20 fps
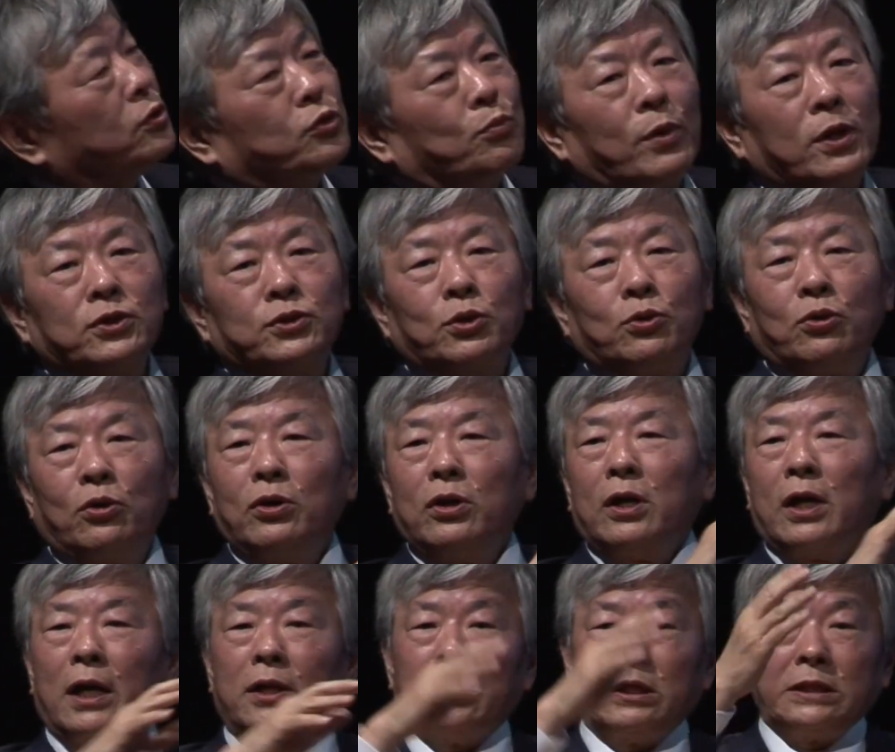spatial,
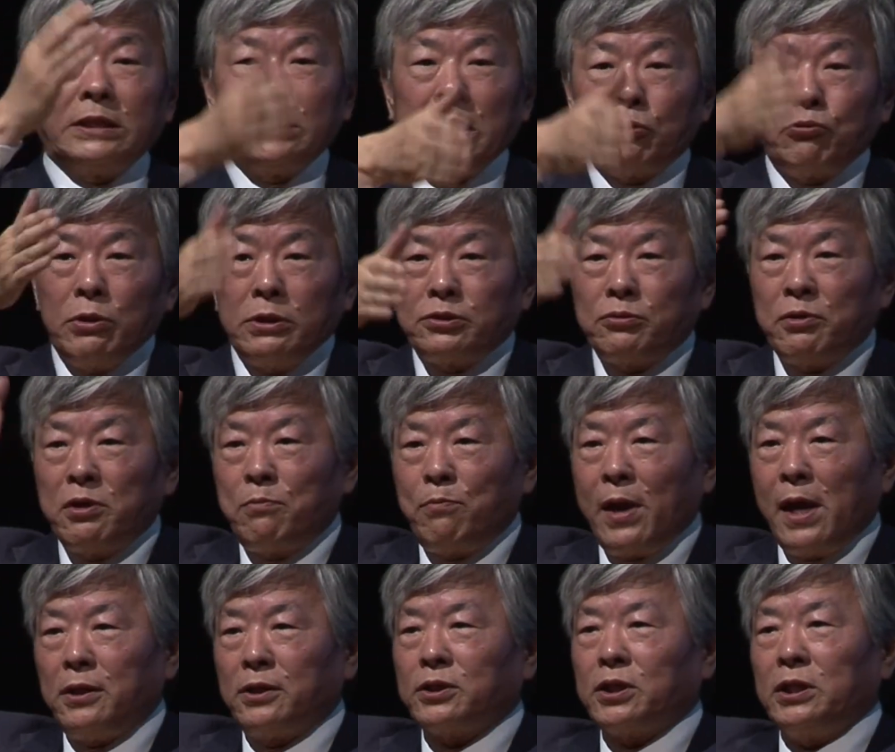and the sequence of
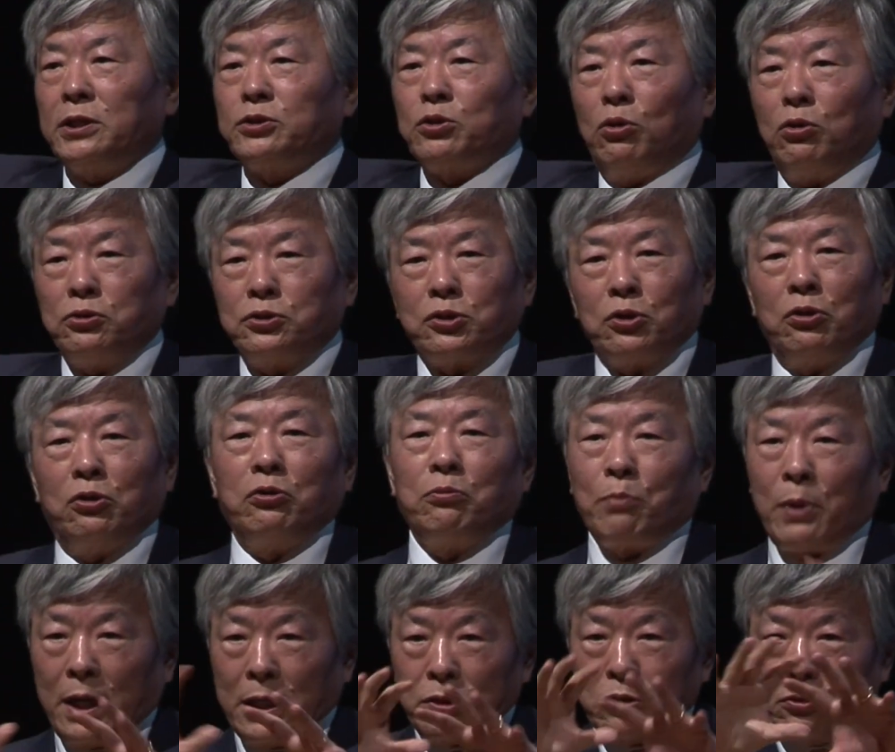events is also
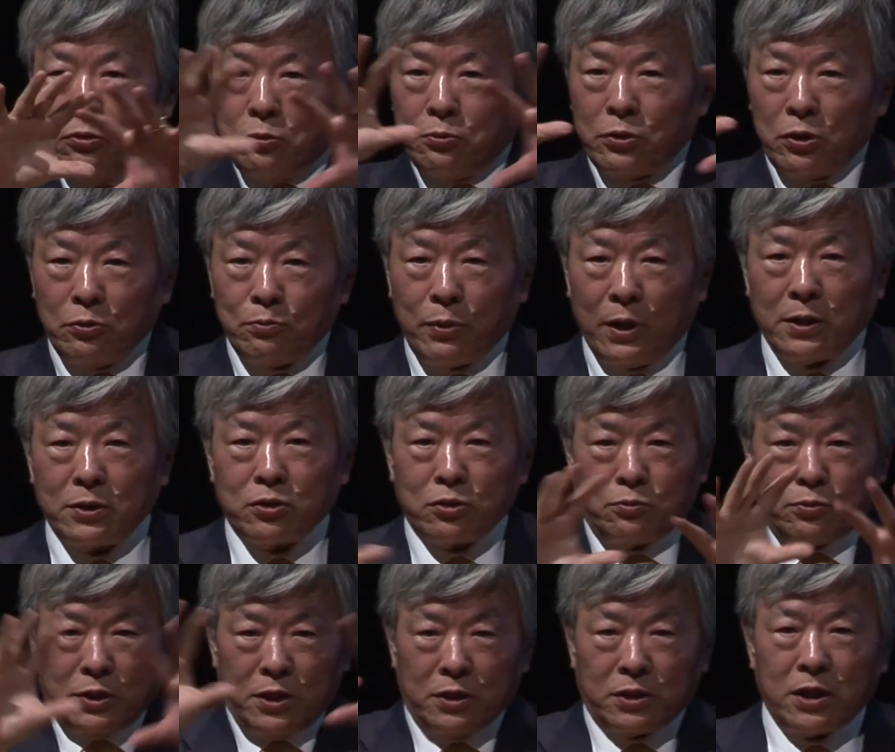part of
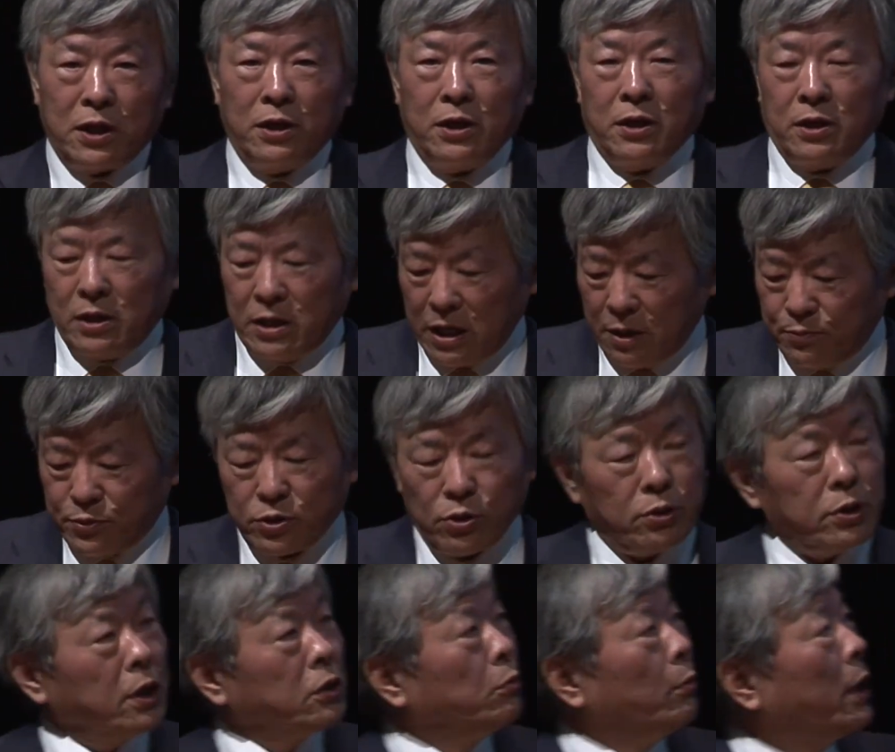the
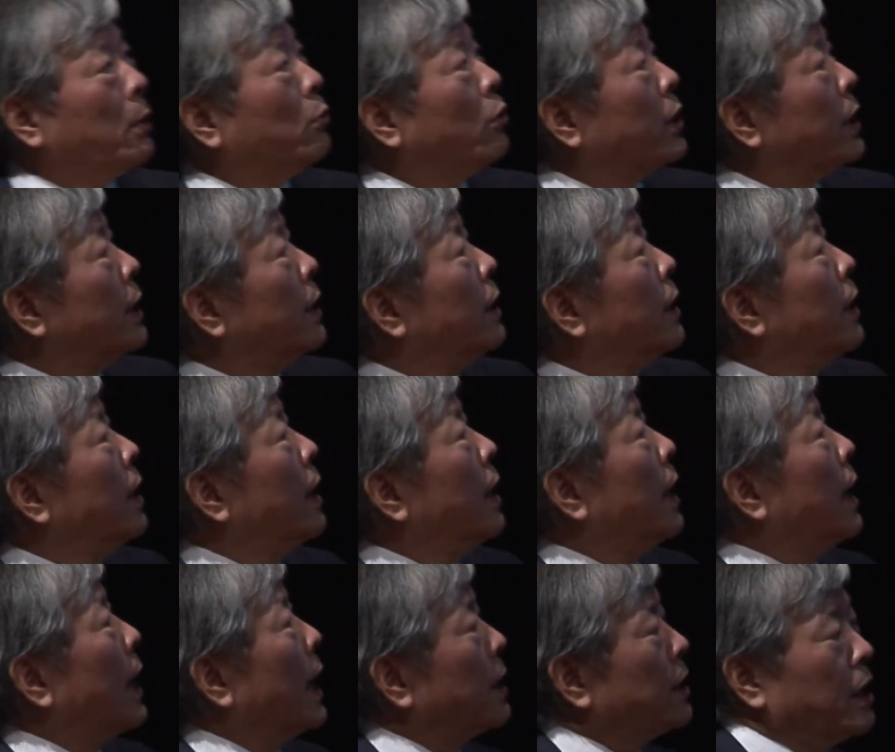episodic memory.
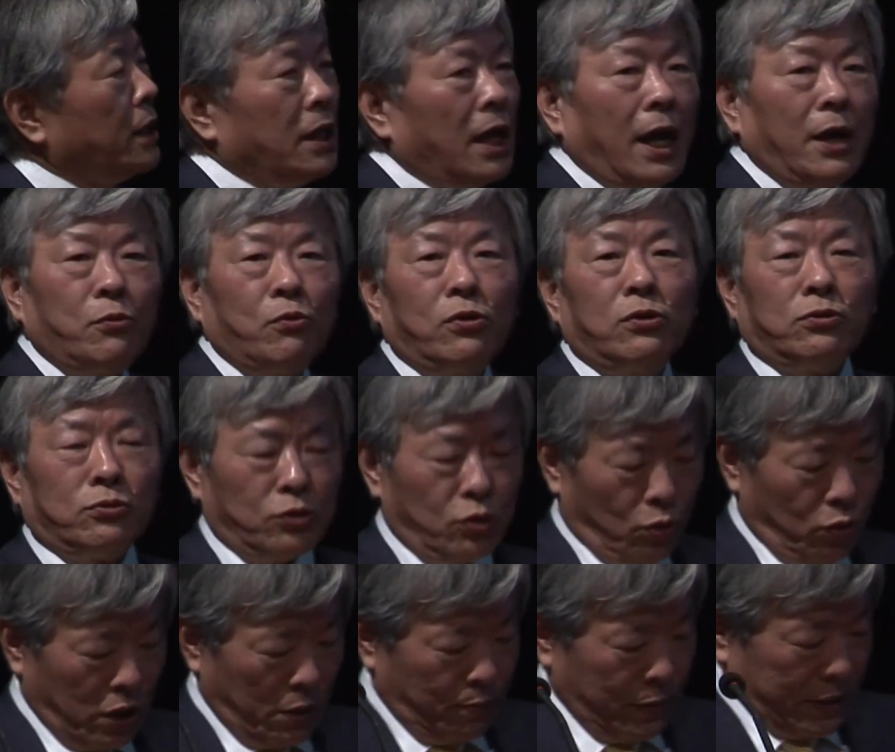And then I want to
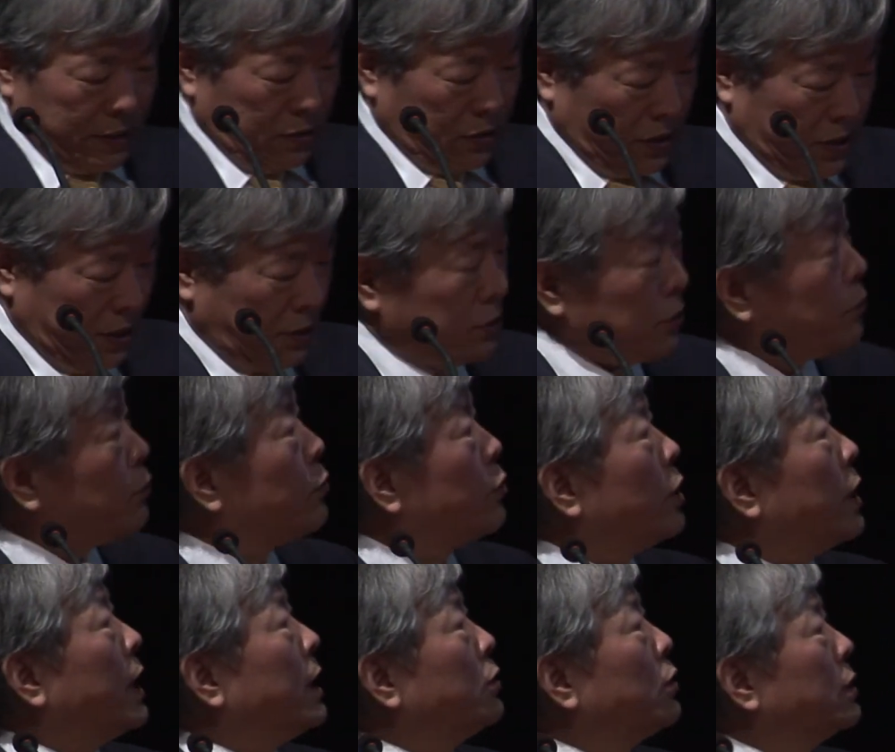talk about the
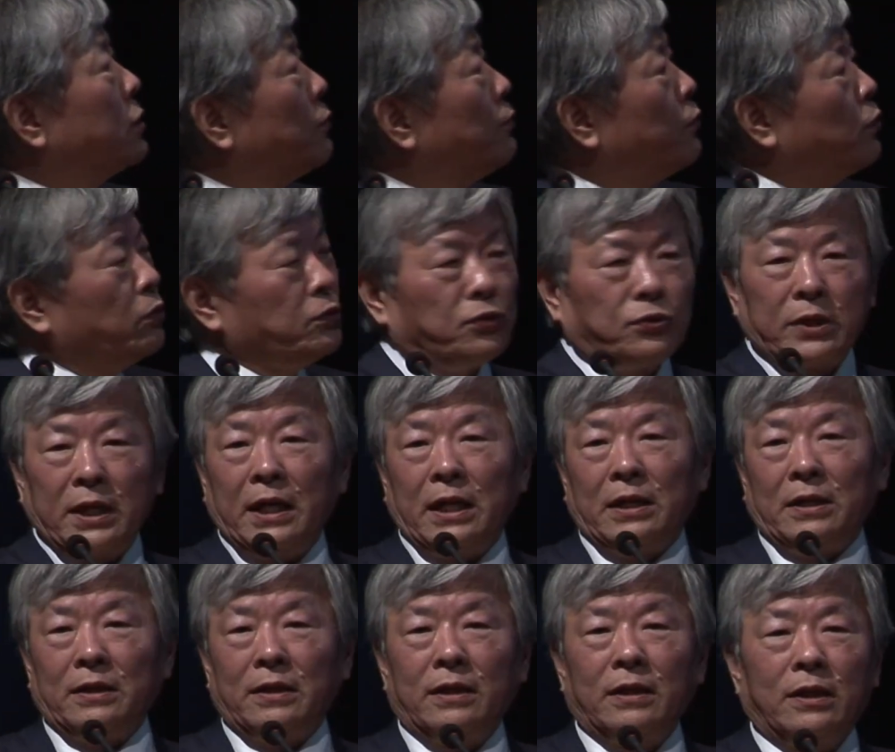third and fourth
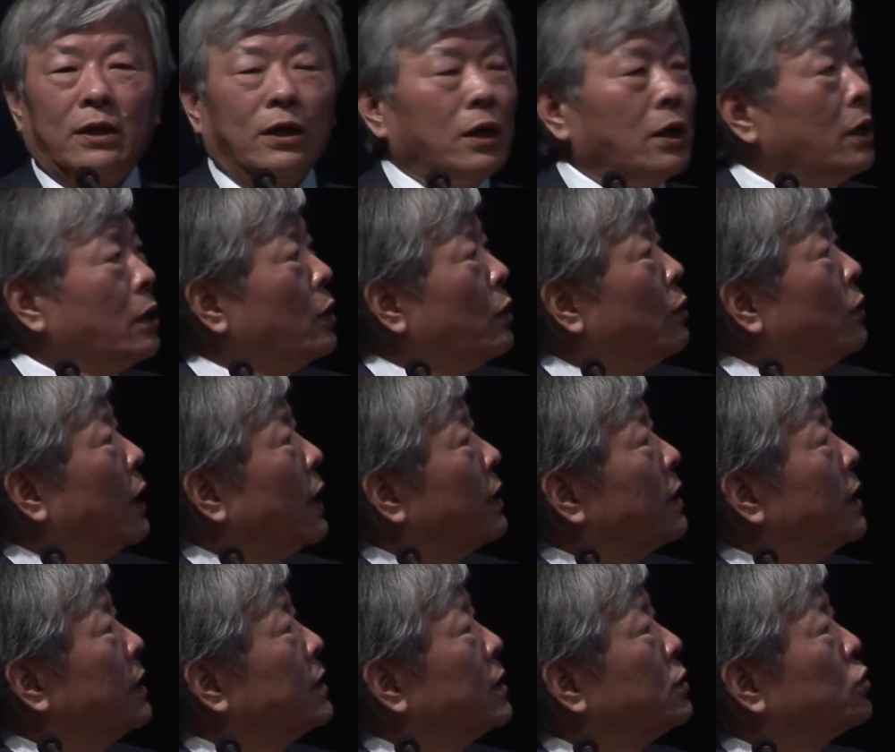thing, and
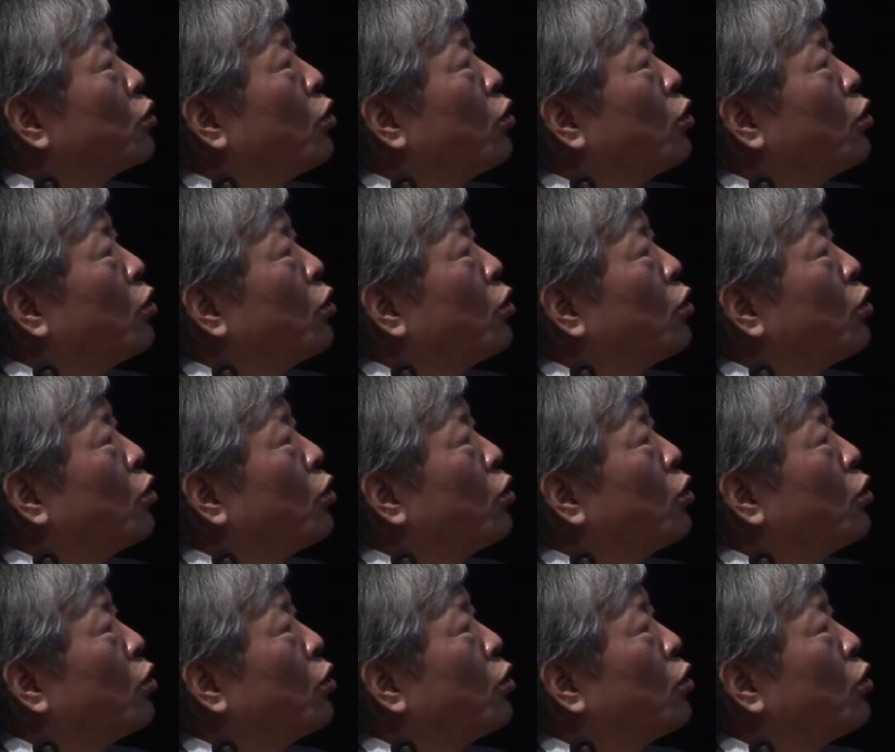it is